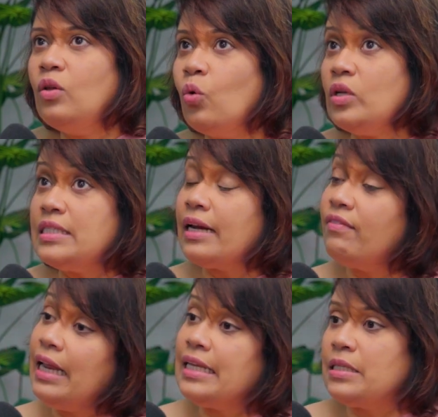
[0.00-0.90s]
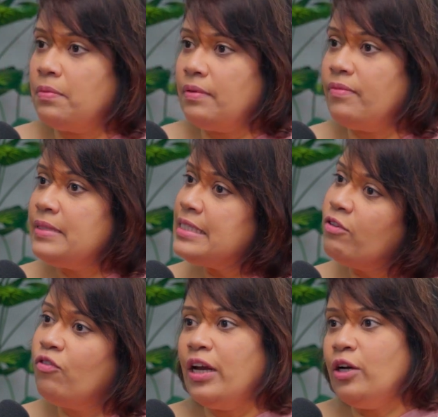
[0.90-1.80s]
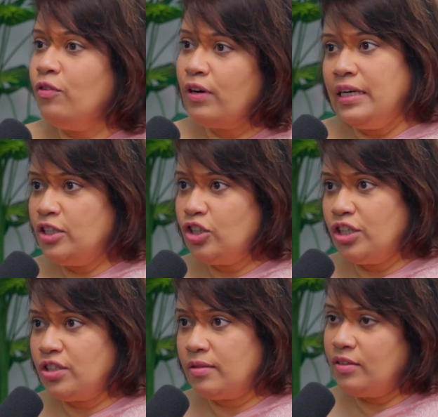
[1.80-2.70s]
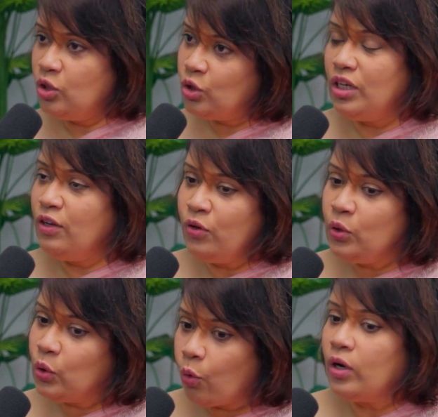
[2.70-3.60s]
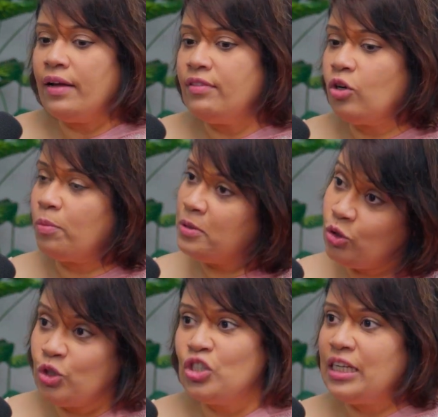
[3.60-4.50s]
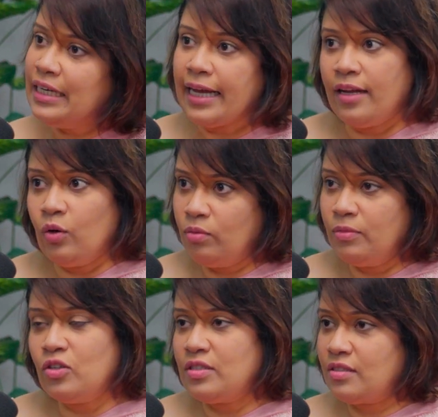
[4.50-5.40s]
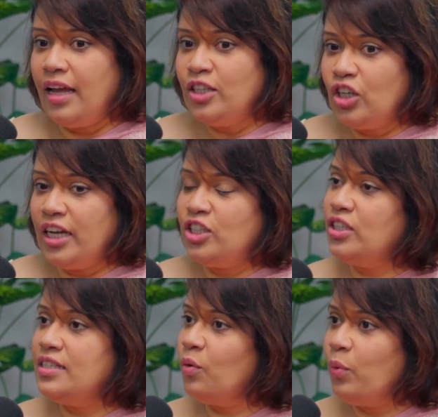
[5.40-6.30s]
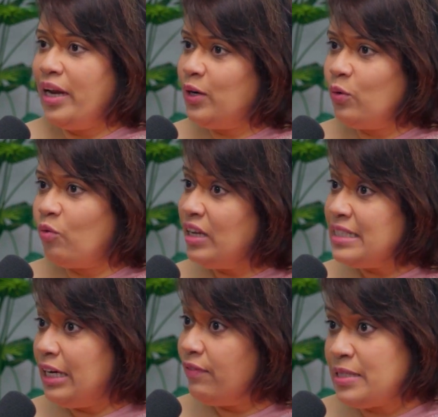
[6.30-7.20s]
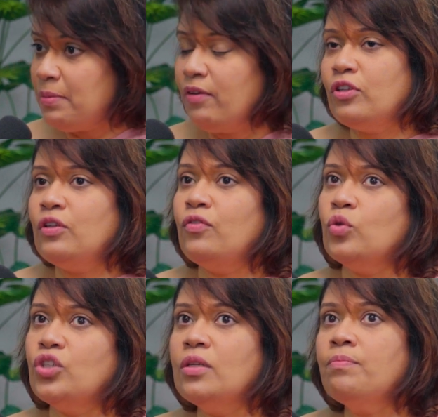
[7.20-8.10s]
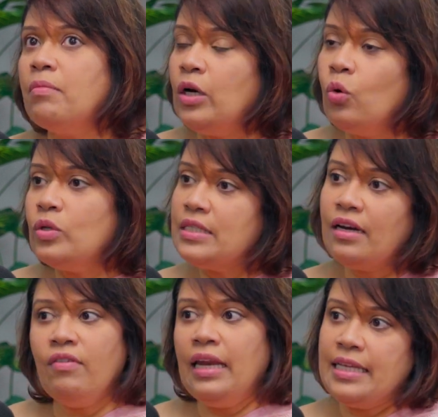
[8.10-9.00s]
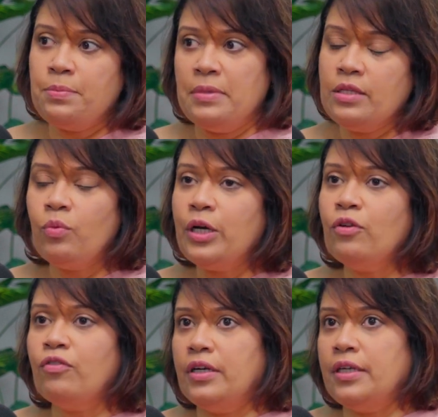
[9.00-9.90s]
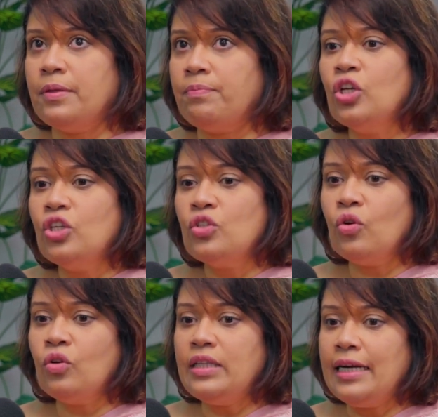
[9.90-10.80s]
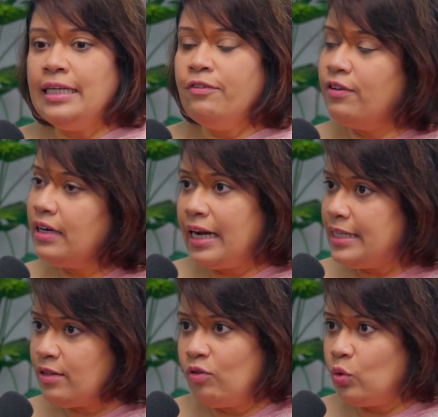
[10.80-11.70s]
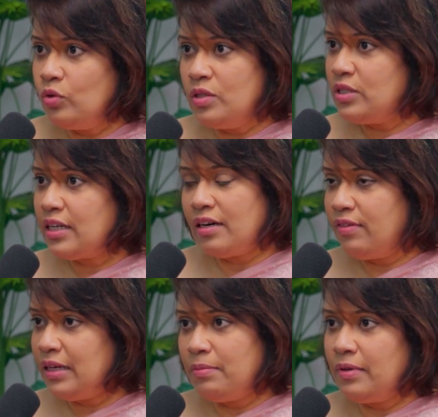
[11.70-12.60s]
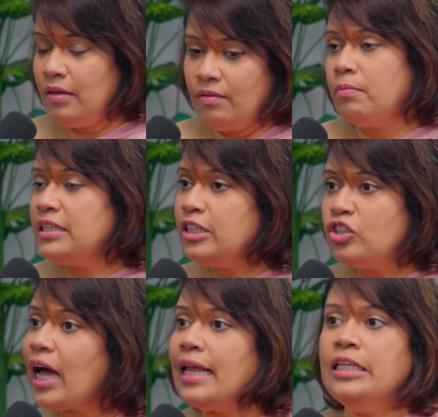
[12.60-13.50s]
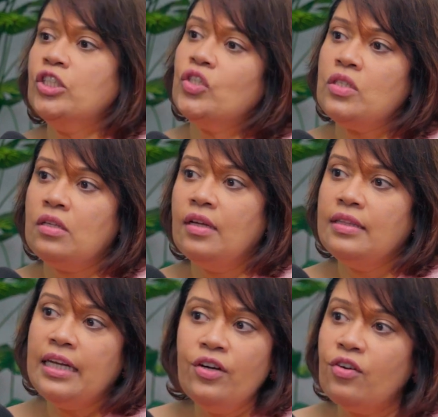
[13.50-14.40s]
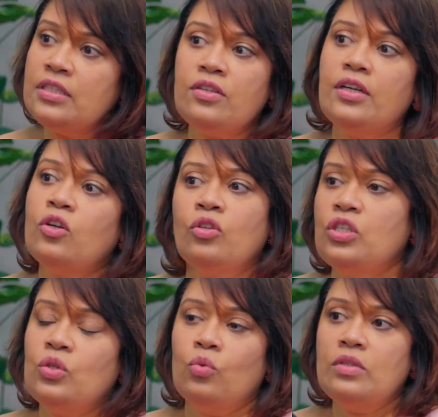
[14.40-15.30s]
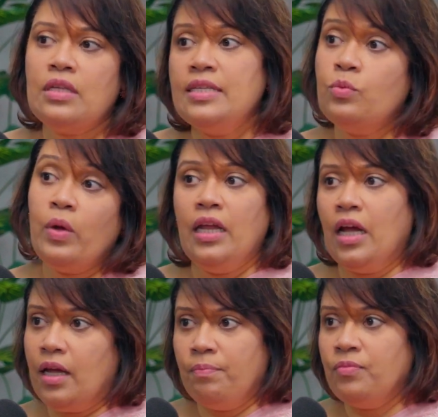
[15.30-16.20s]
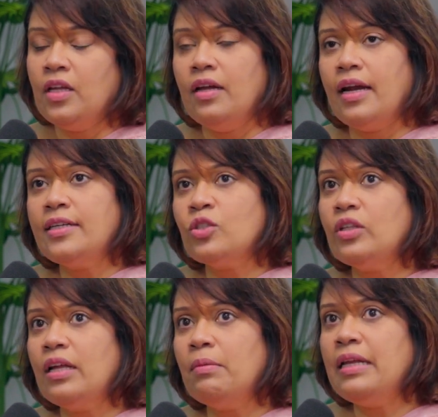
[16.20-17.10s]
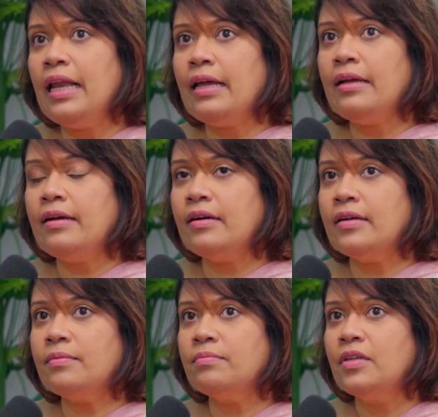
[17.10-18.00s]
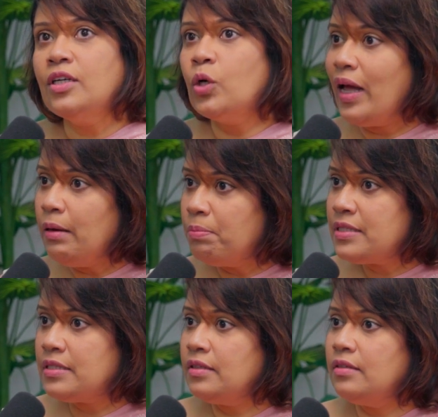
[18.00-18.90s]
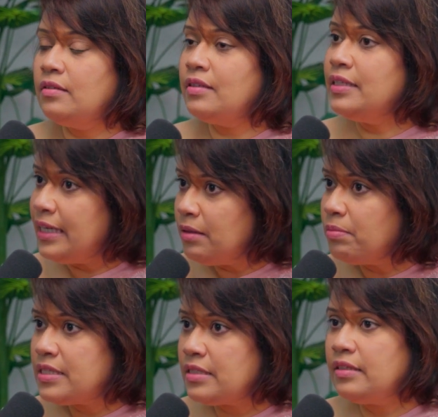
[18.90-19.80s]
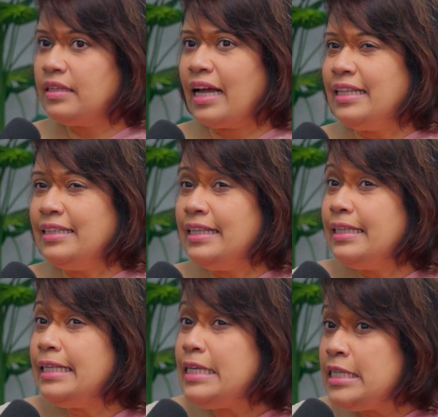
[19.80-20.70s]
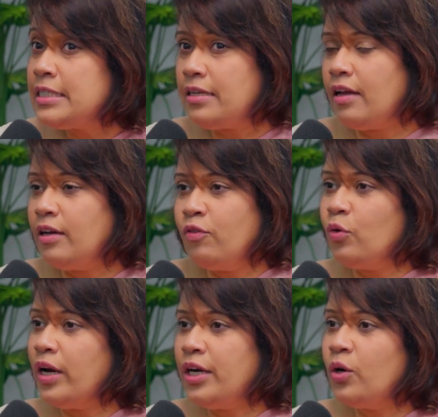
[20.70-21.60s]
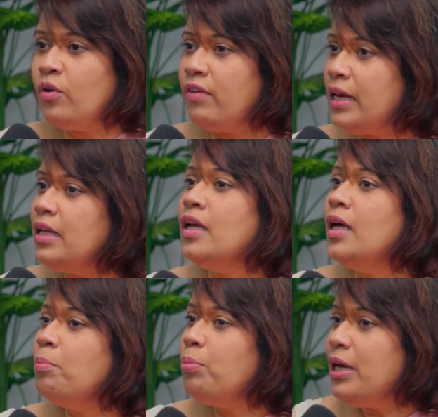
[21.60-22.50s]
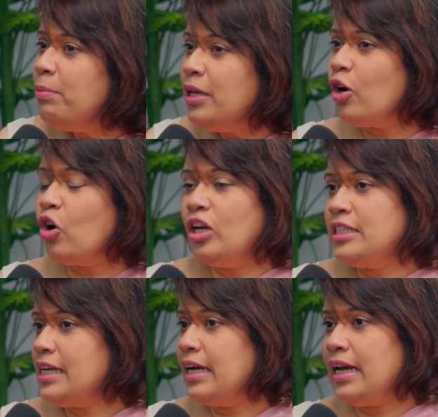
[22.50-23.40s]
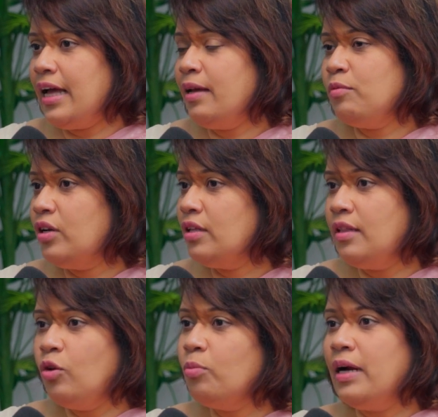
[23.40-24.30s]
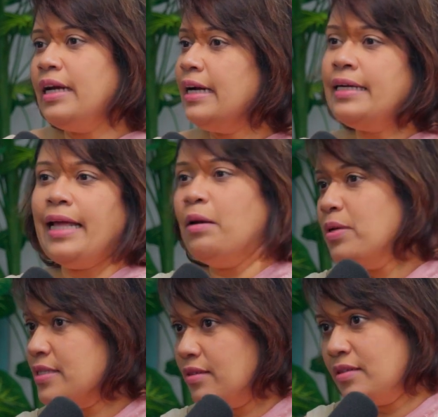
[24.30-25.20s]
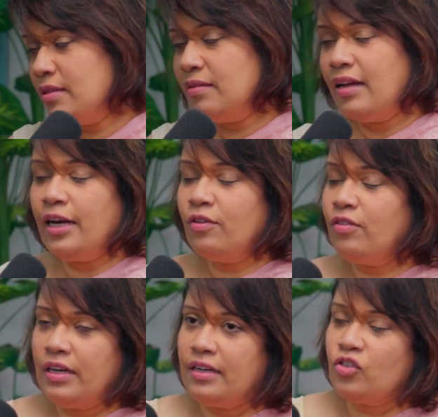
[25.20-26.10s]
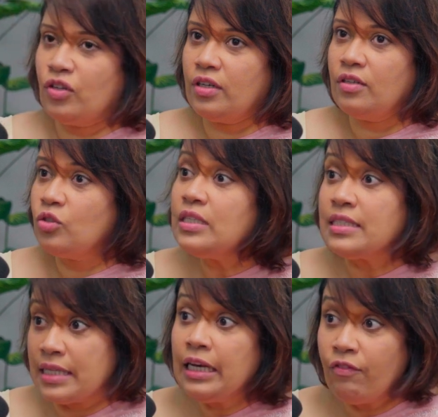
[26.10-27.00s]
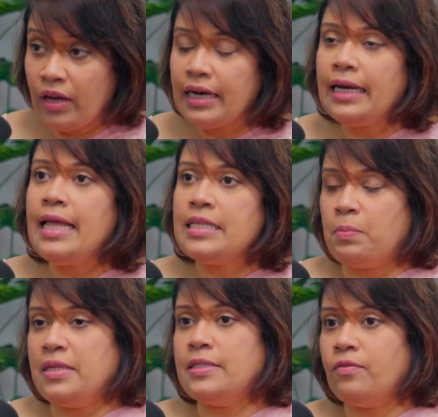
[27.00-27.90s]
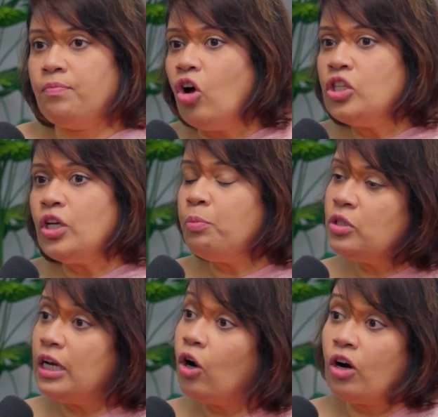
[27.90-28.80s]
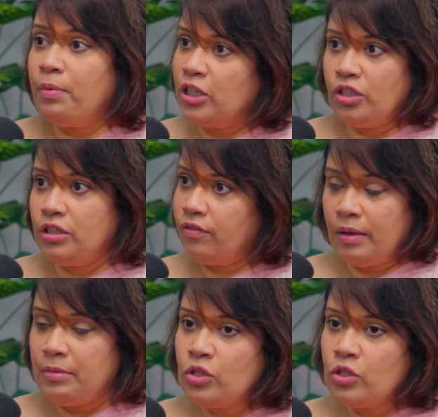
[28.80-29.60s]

Loans are a very expensive way to fund education. If you don't have the corpus, you should still take a loan because education is an investment for the future. But loans are a very expensive way to fund it. So there are different kinds of loans which are available, but the challenge is the interest rate on these loans is very high. right? So they'll be like 12%, 13%. I think the least, and if you get into a very premier college like an IIM or anything, you might get a 10% kind of an interest rate. So it's significantly expensive. Also, it puts a lot of pressure on the family.